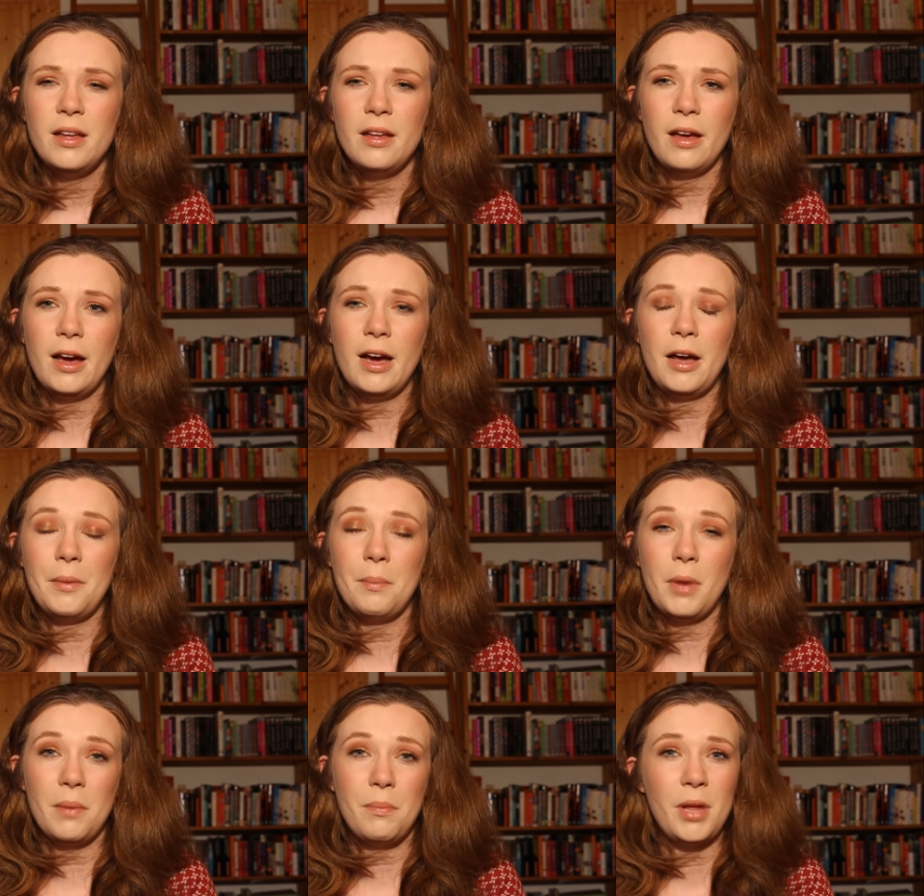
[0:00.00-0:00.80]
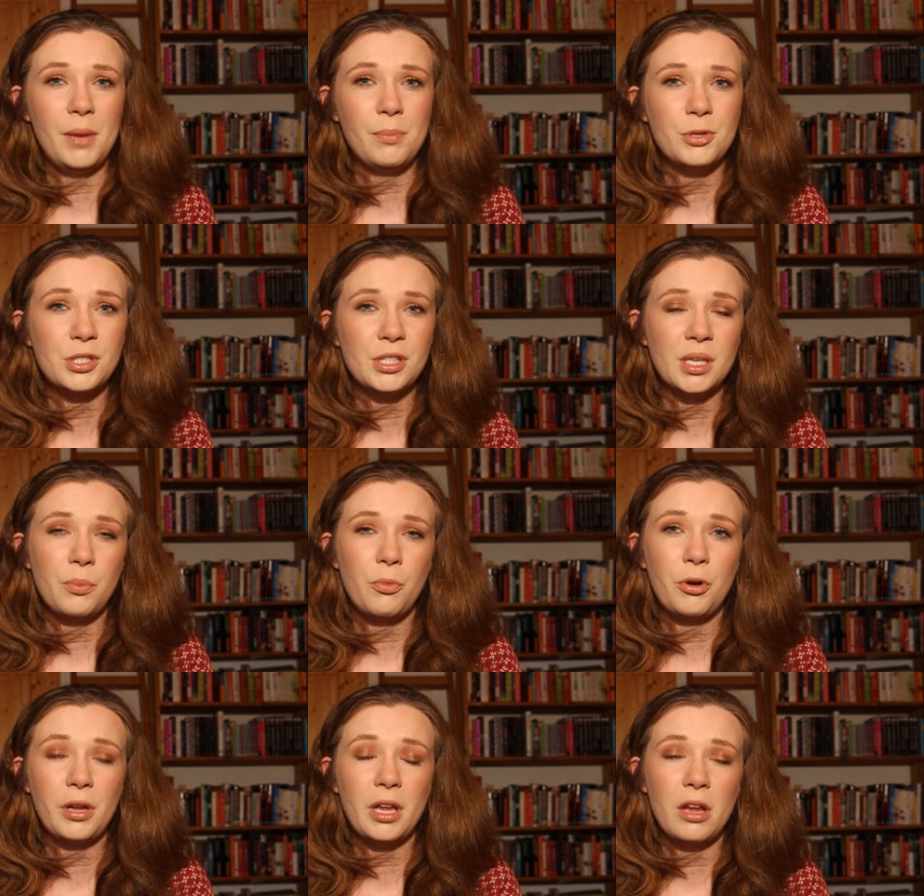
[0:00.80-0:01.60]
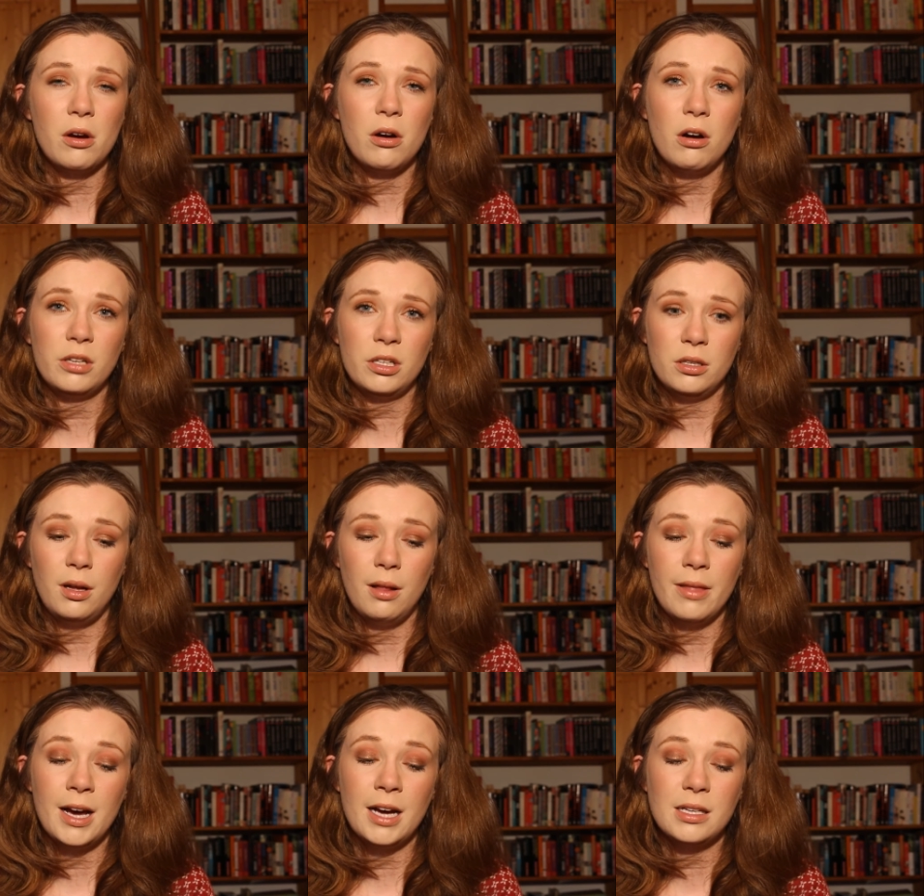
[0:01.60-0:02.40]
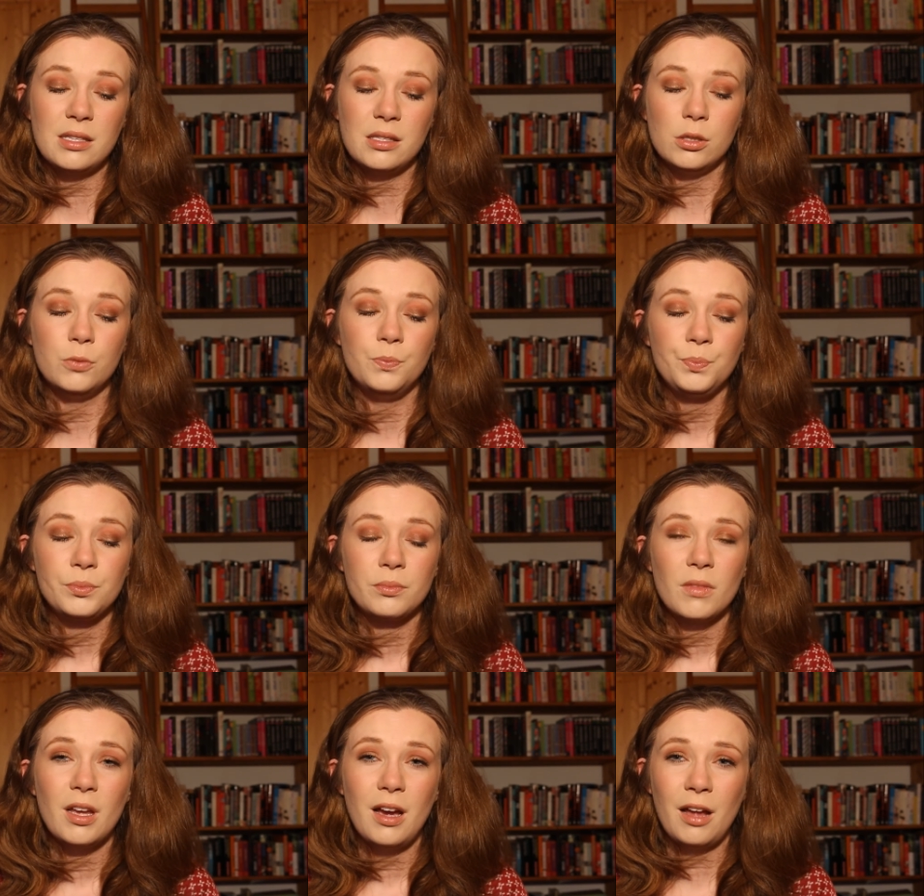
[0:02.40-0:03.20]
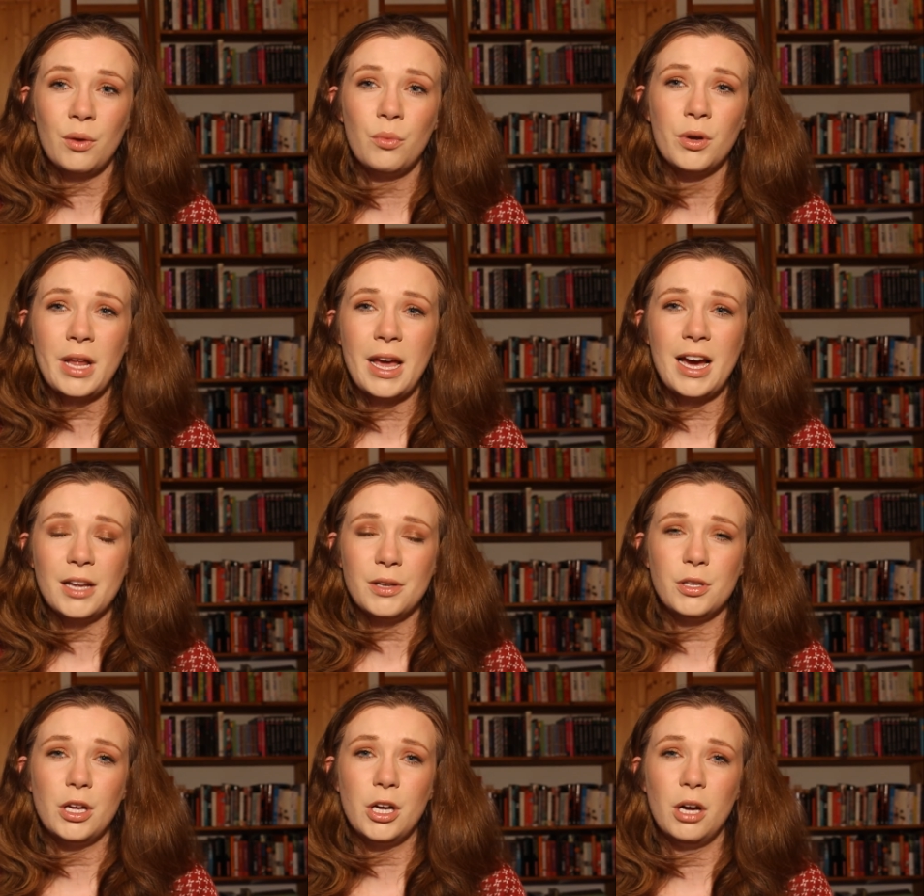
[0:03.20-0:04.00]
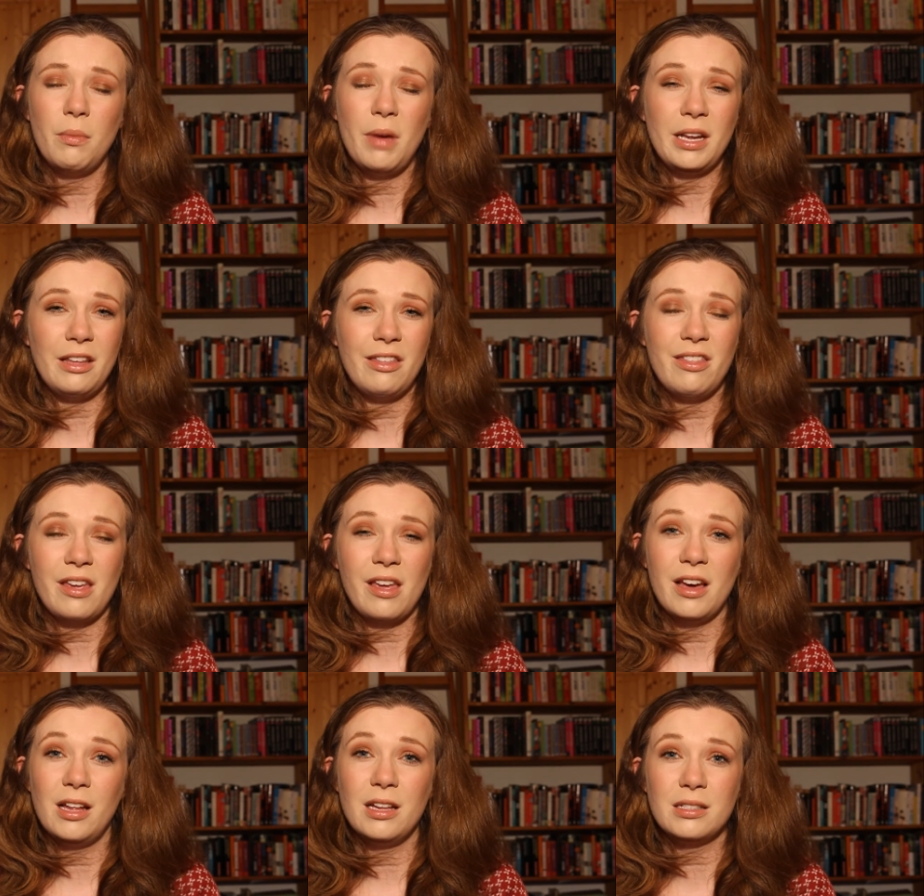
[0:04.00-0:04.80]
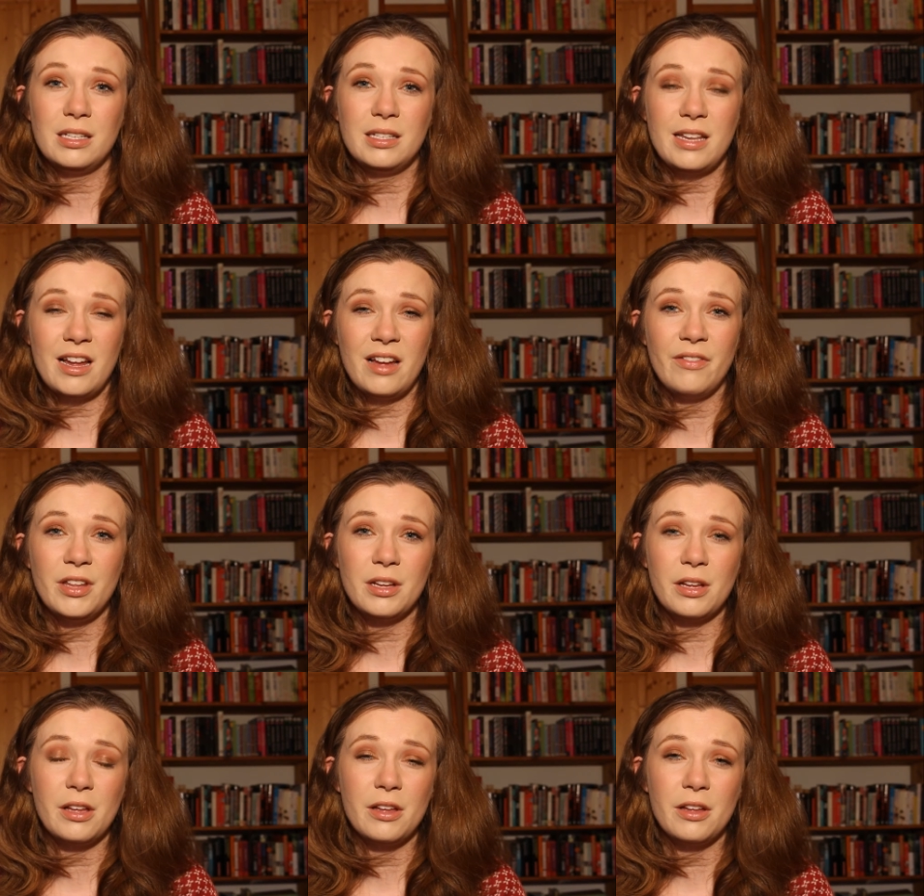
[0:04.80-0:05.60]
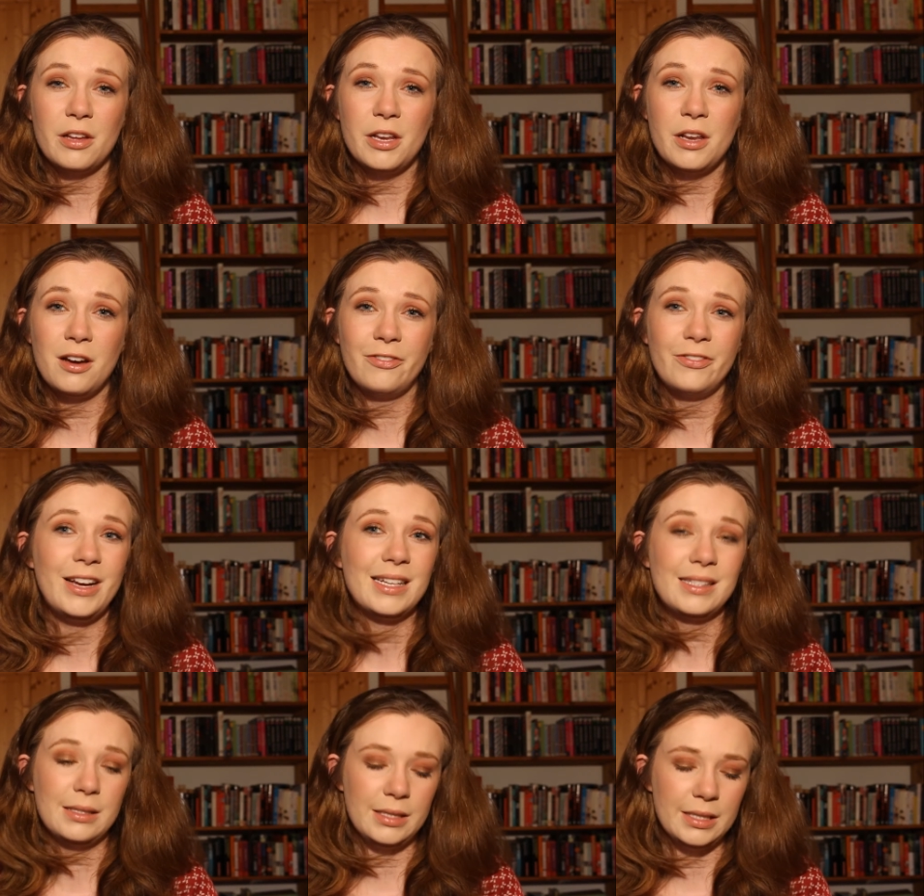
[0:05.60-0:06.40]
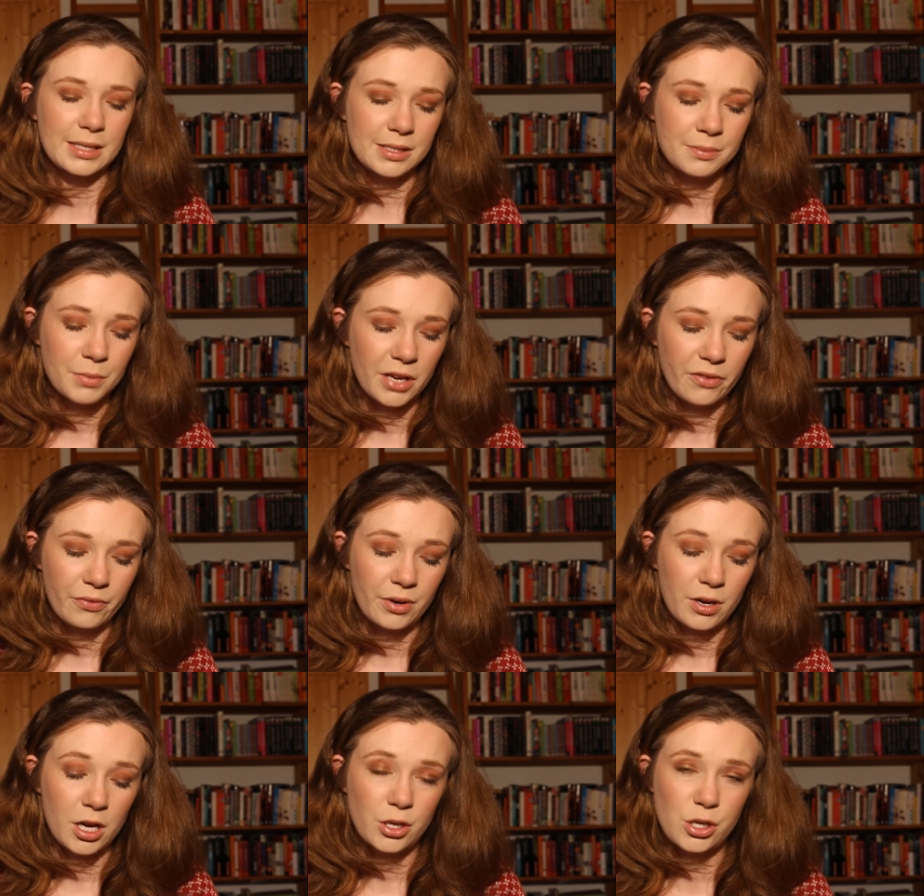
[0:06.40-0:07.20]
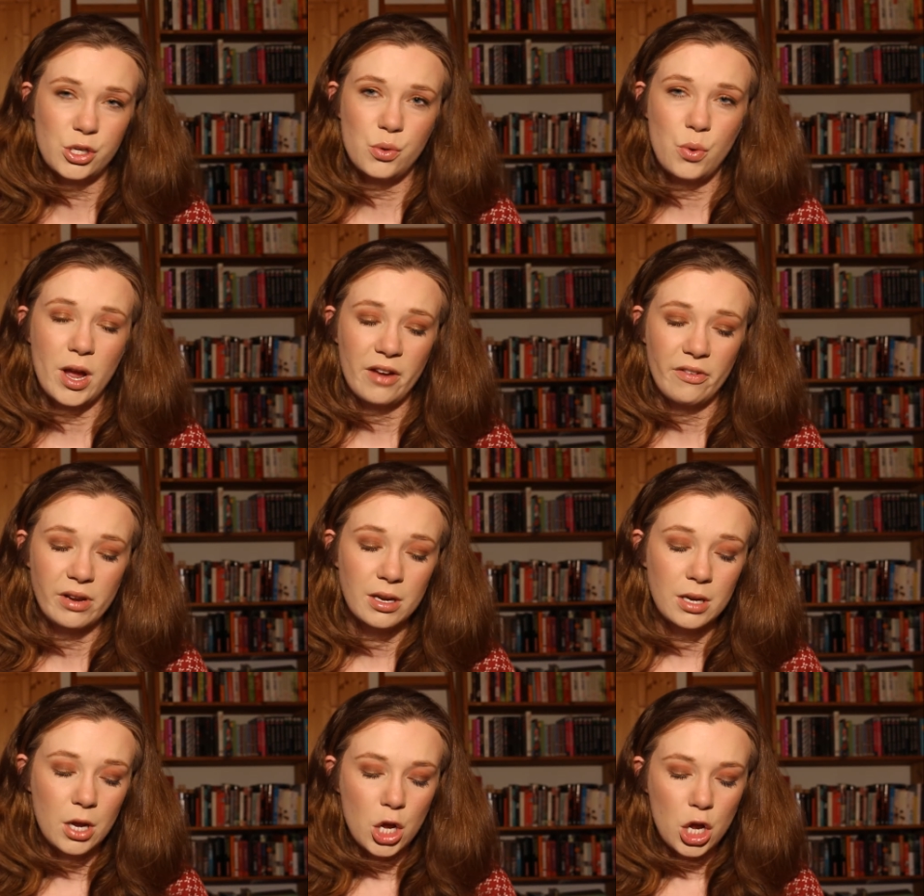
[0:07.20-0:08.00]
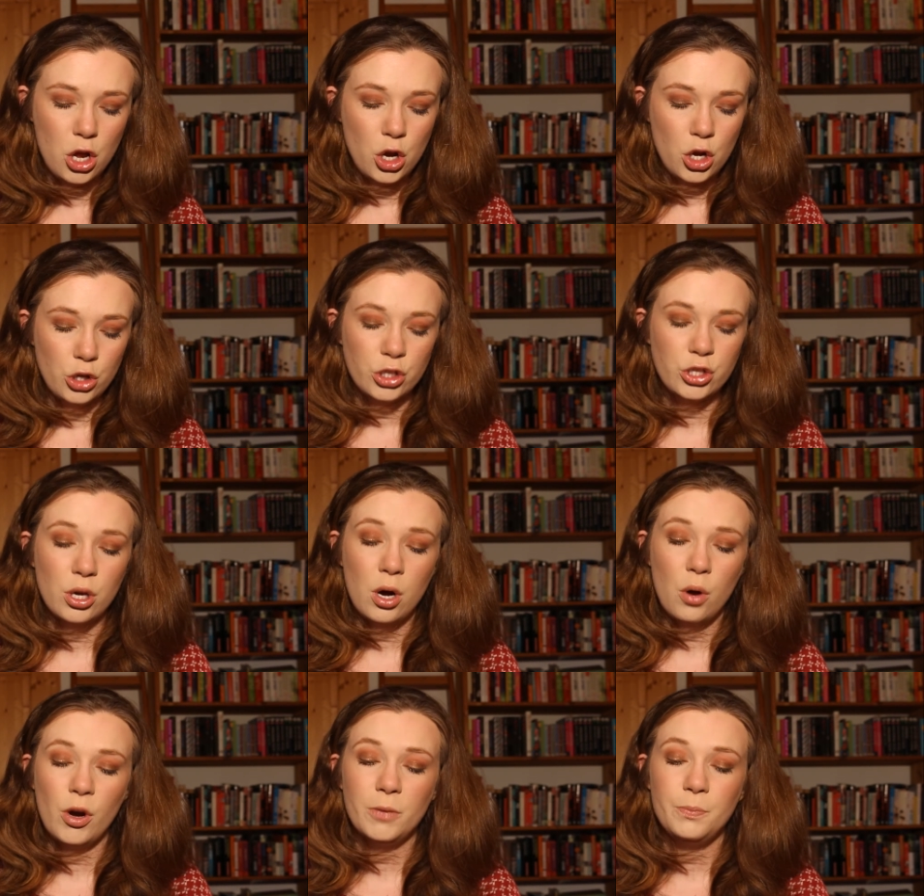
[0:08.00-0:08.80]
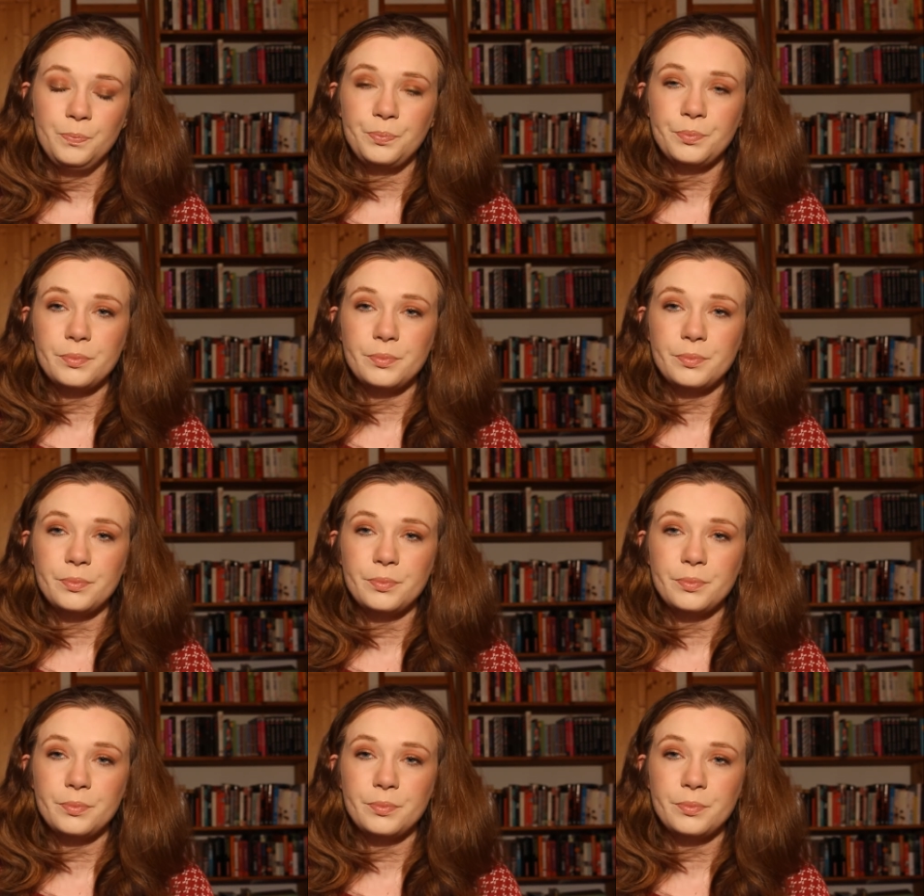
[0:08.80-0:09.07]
and my papers that I'm working on and all that, so I don't want to add anything else. It's heavy enough as it is, even not too heavy. So